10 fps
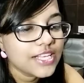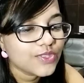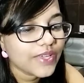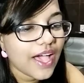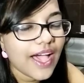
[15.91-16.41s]

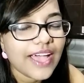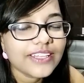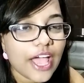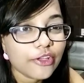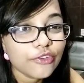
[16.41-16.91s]
So yeah, and
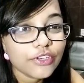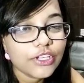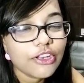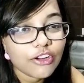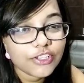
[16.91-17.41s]
thank you for
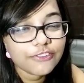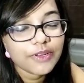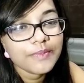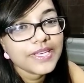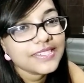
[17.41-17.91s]
the lot of
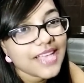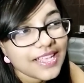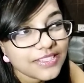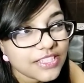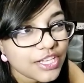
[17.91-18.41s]
comments,
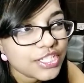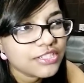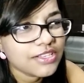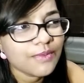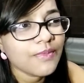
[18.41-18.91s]
and such
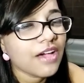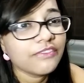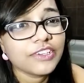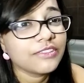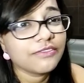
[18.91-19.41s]
some
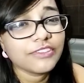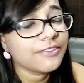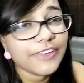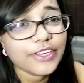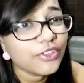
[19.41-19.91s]
are
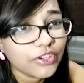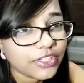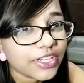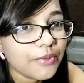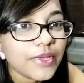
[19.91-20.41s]
were very
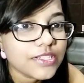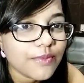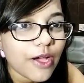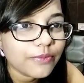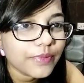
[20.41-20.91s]
good comments
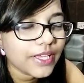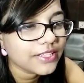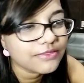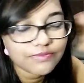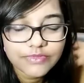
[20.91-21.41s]
about me
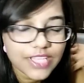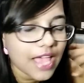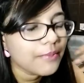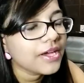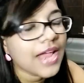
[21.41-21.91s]
and
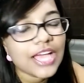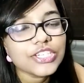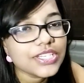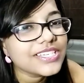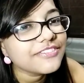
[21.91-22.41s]
Sabyan, and
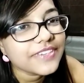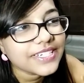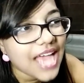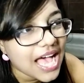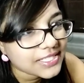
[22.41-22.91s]
she is
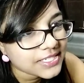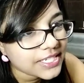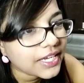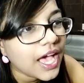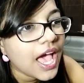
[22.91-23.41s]

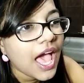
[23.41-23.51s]
fantastic.